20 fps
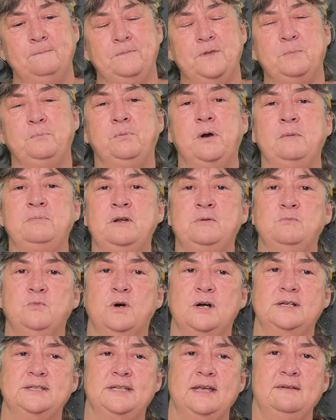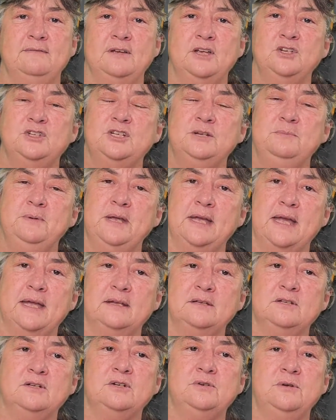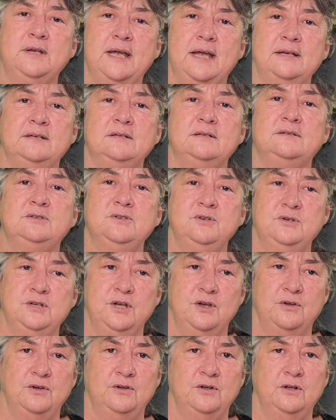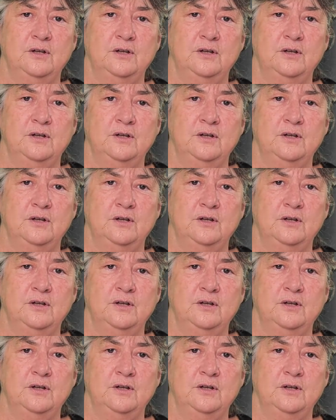The problem was they eventually began to create a studio.